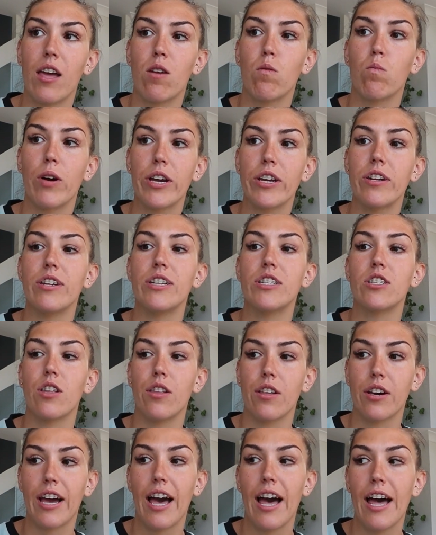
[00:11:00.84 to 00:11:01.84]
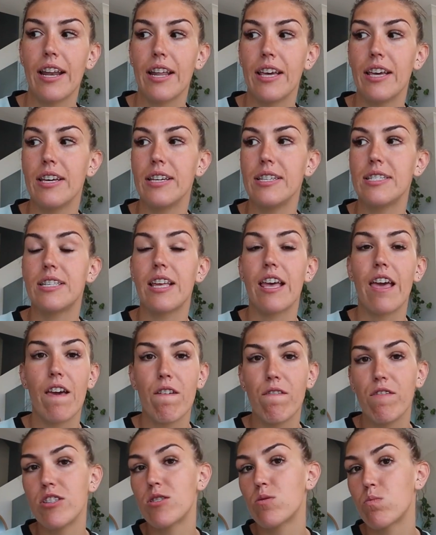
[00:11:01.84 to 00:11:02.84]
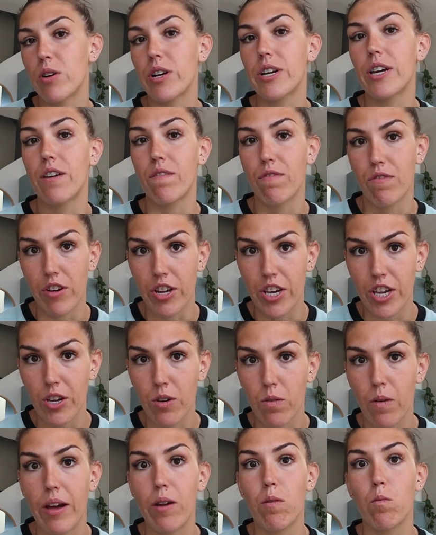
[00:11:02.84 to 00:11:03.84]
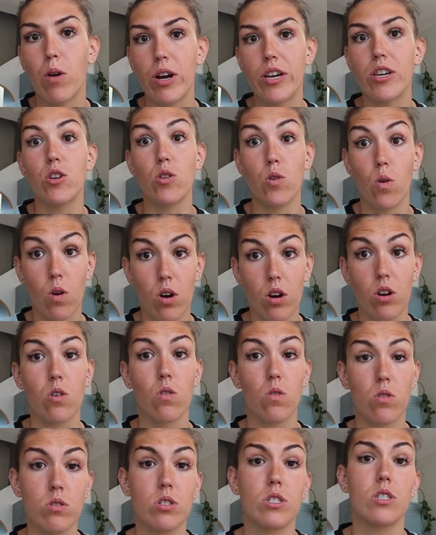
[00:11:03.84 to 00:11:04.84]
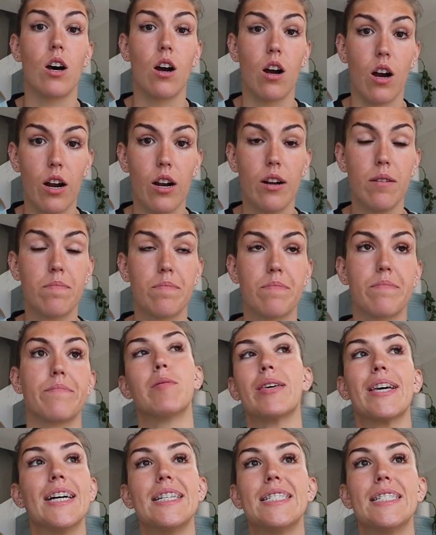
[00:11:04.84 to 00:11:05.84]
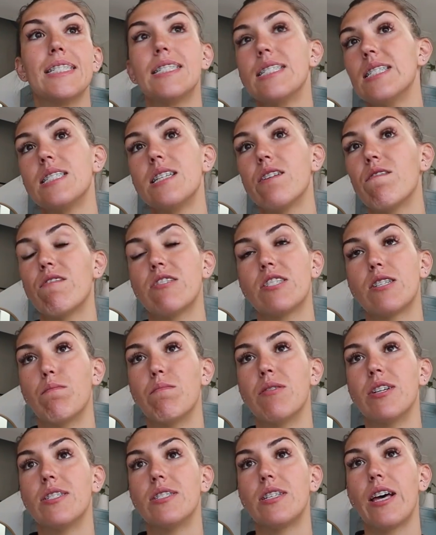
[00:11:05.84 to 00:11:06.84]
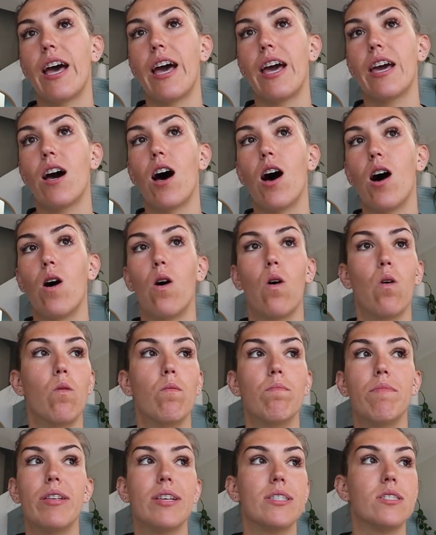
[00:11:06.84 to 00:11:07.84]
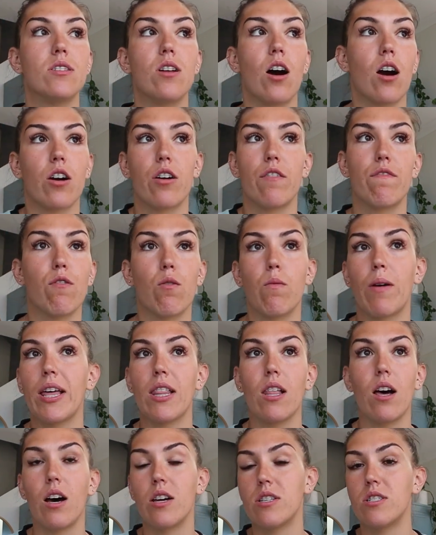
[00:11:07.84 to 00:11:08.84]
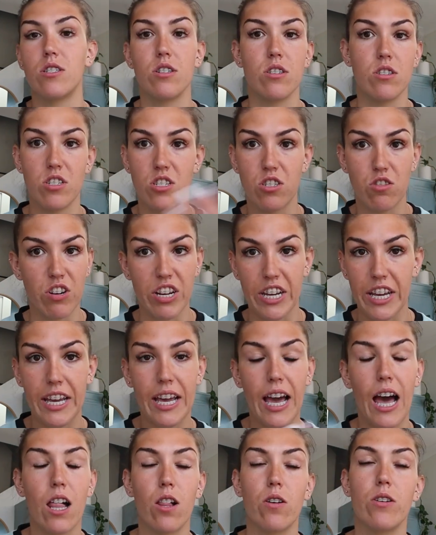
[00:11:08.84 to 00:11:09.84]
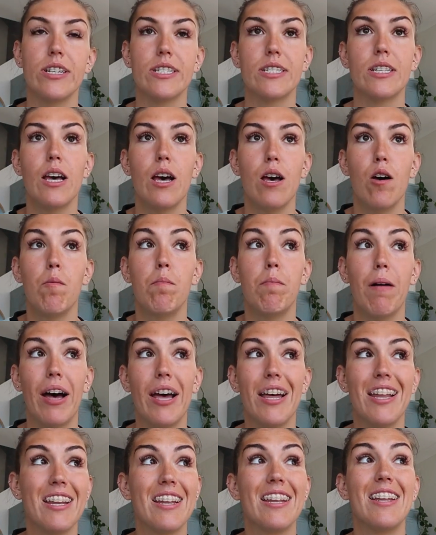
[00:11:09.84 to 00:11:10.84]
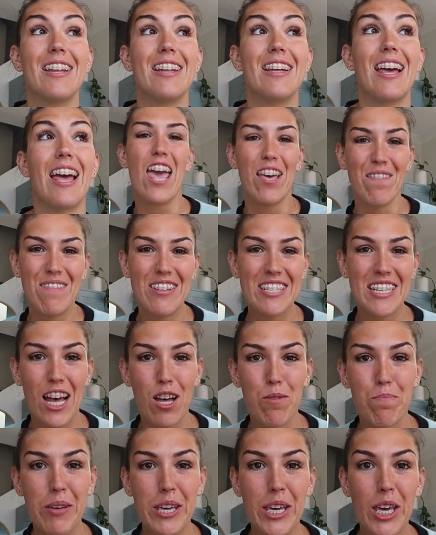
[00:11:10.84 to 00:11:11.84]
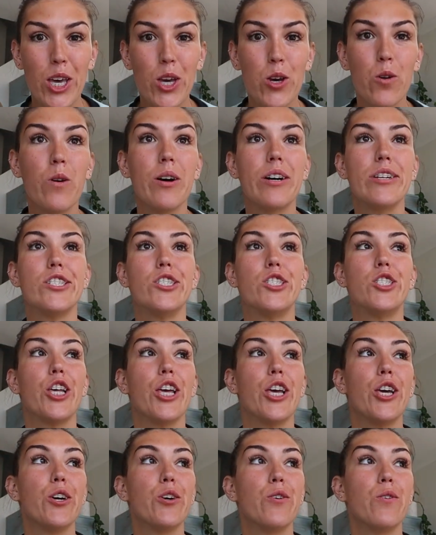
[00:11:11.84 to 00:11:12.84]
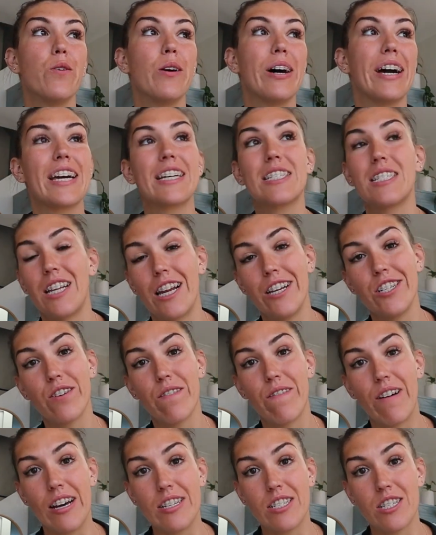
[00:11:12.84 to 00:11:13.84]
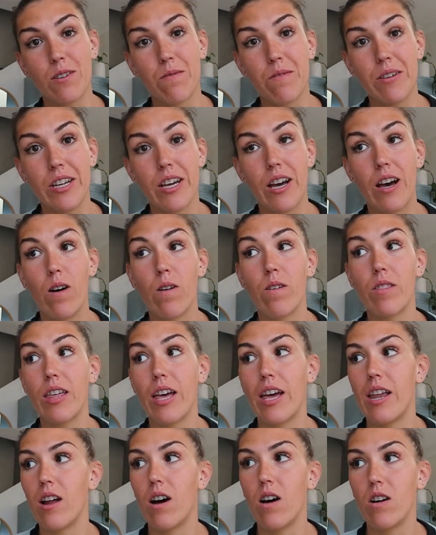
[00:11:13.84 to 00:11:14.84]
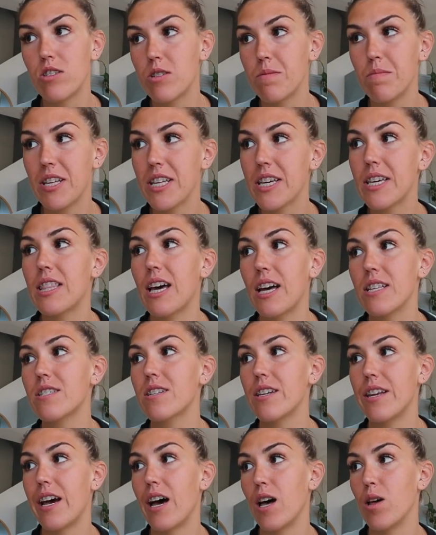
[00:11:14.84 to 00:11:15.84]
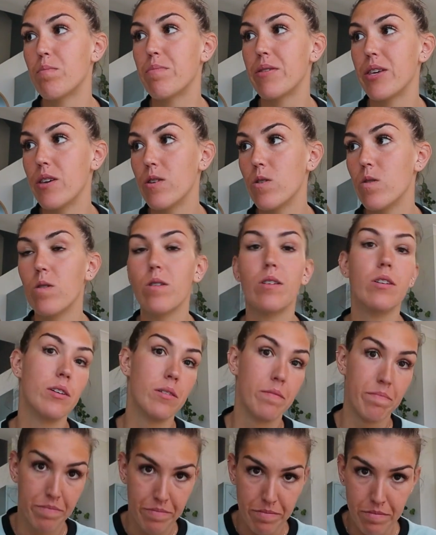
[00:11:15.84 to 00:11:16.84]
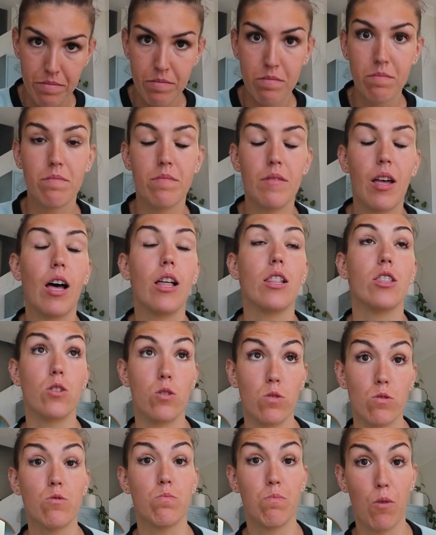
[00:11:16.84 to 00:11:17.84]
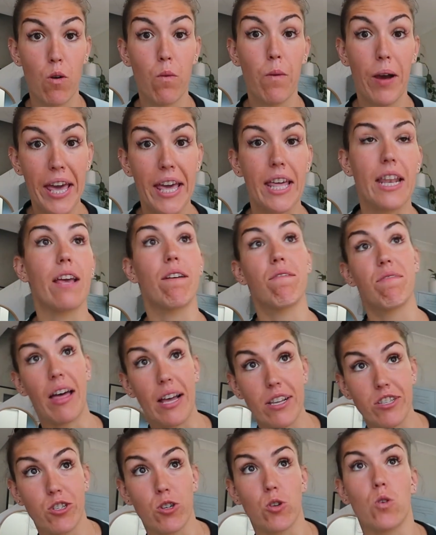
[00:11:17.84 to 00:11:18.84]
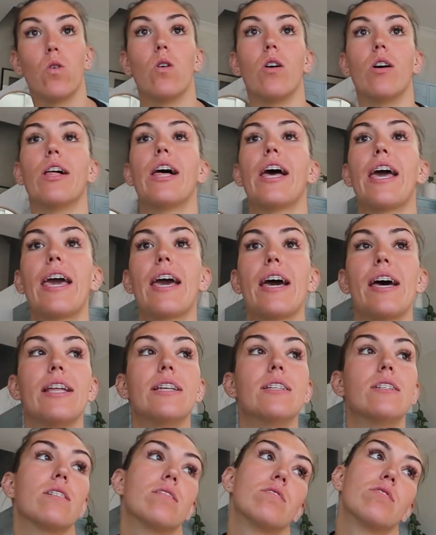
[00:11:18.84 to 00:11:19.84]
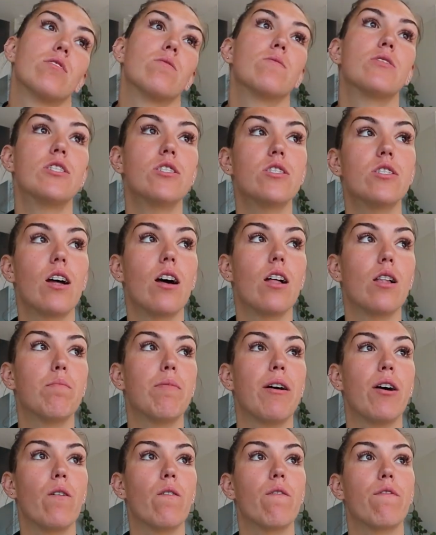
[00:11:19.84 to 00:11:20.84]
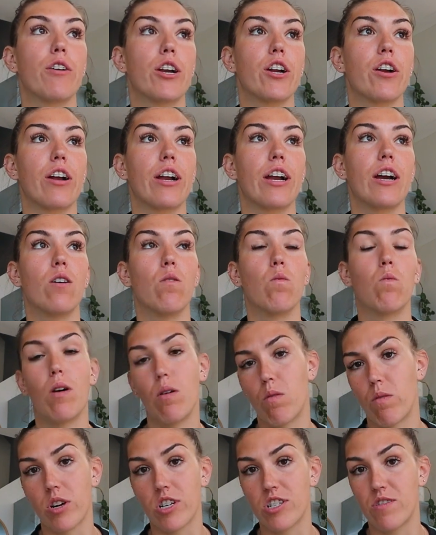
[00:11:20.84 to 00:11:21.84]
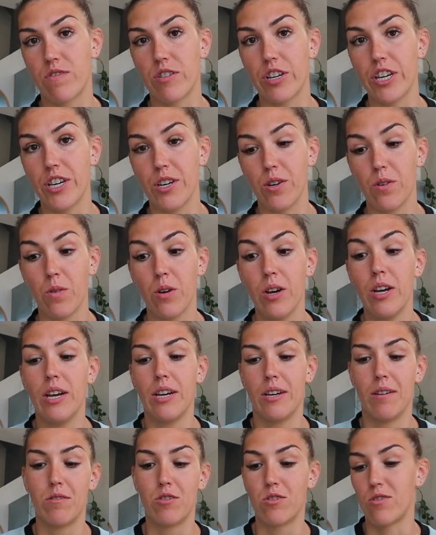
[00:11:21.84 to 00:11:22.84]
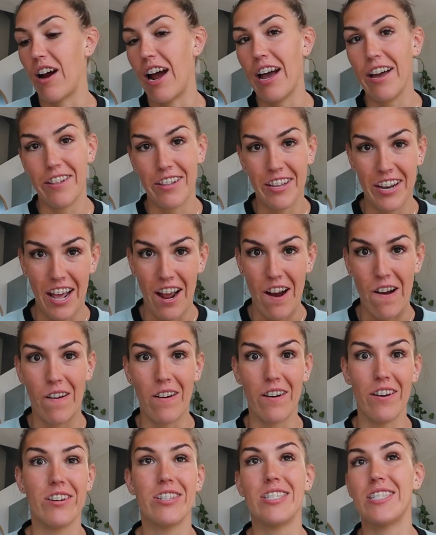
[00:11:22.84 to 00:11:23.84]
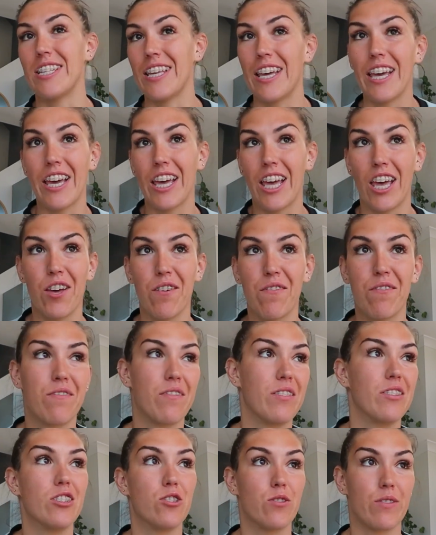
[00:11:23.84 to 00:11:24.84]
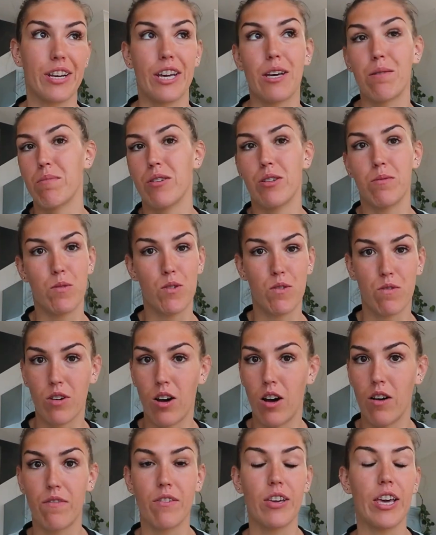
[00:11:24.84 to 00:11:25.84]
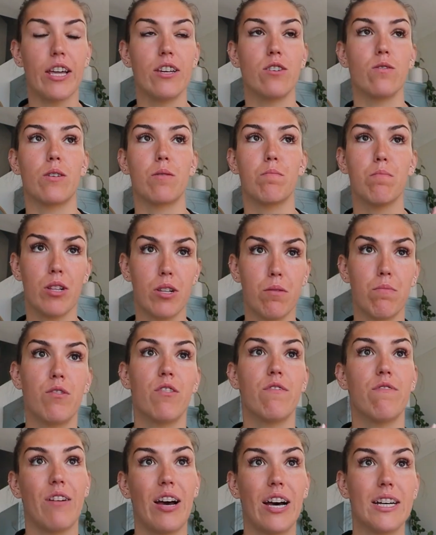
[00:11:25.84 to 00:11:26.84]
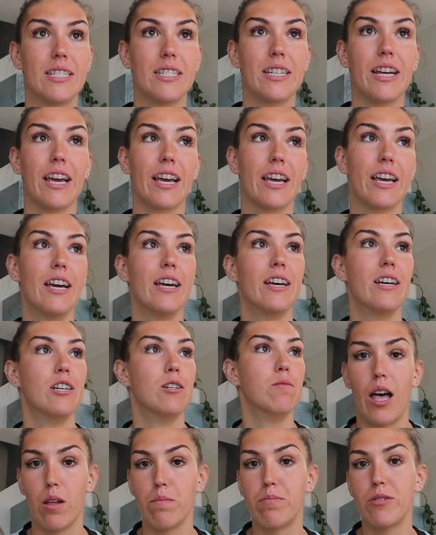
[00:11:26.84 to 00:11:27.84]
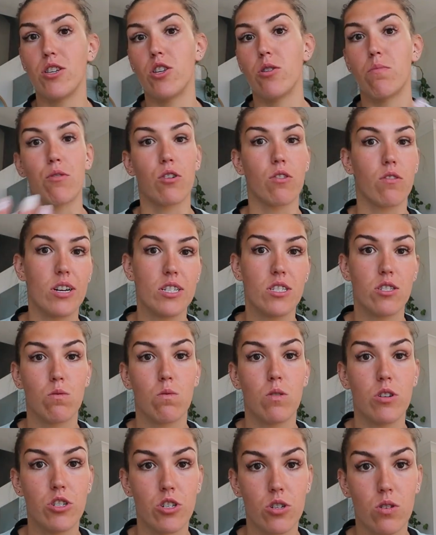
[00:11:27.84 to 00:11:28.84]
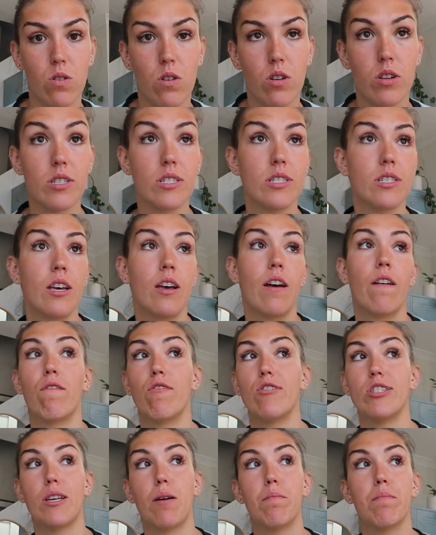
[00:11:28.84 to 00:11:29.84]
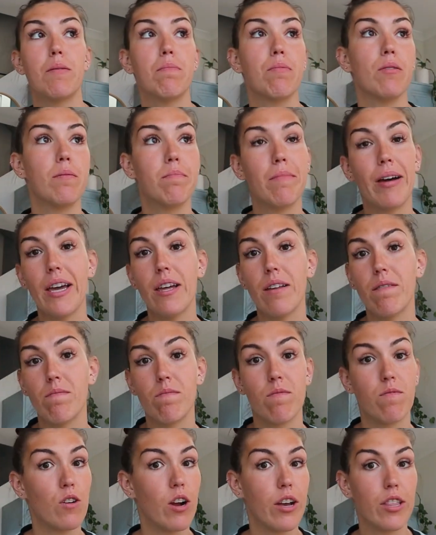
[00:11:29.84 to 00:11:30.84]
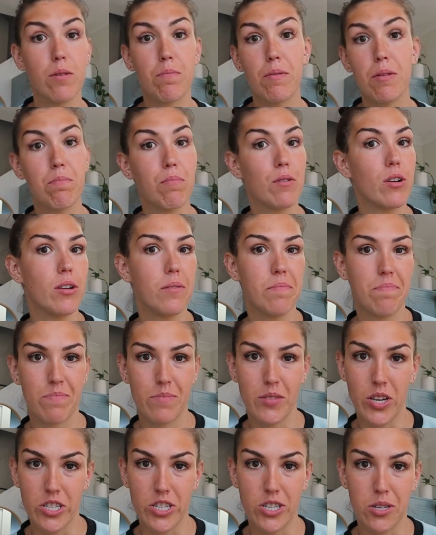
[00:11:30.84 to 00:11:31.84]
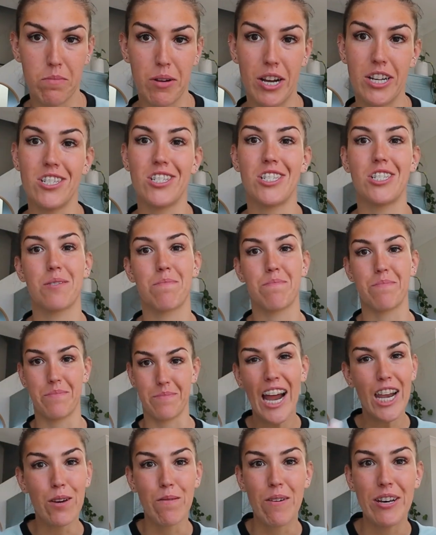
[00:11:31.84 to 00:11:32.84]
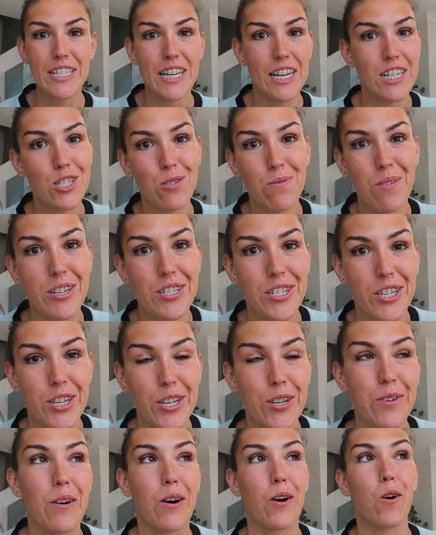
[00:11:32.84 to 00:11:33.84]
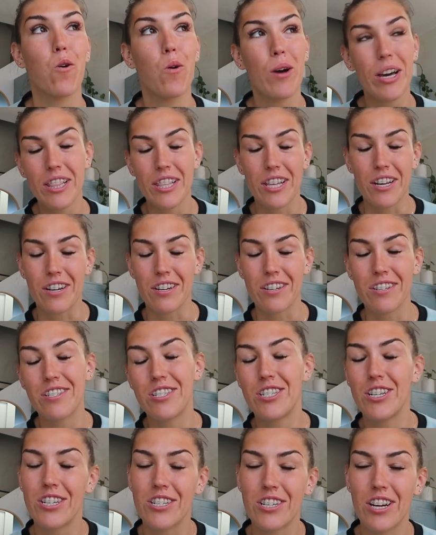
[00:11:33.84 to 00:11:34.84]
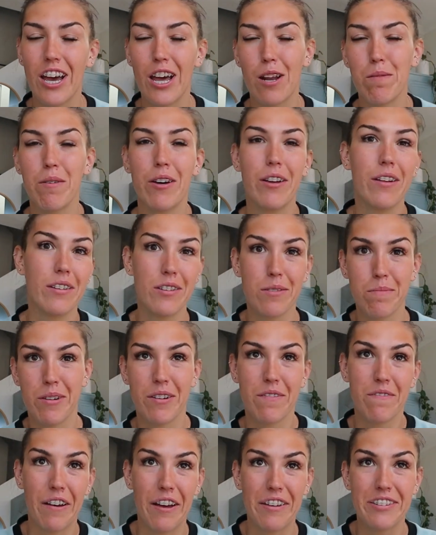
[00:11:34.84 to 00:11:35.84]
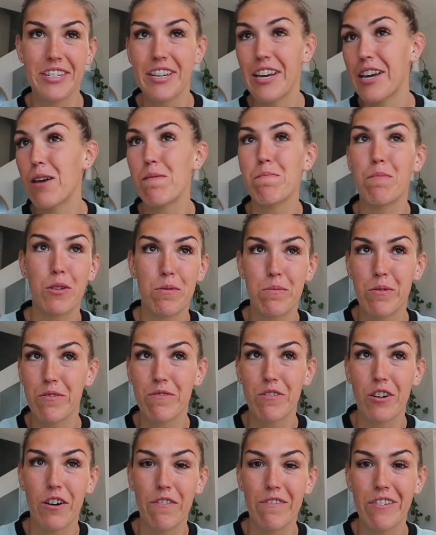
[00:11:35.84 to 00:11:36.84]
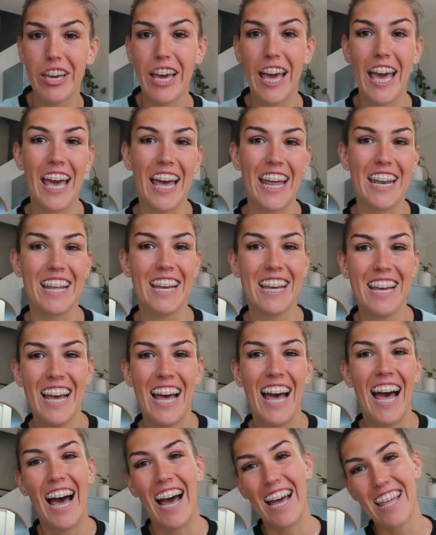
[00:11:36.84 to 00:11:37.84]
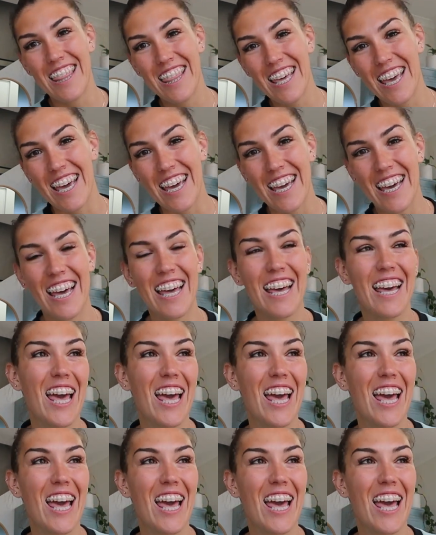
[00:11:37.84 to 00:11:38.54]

and what you need to look at is if it's working for you and what your goals are. Because it's easy for someone to say, oh, it's not good for weight loss, you're just drinking calories. But if it's helping you to extend your fasting window, then ultimately that's gonna help you lose more weight if that's your goal. And so it's just all about figuring out what works for you, trial and error, seeing if drinking bulletproof coffee and doing bulletproof fasting helps you to progress towards your goals. For some people it might, for other people, not so much. Anyways, I just wanted to do a quick little chit chat about intermittent fasting and bulletproof coffee, and I think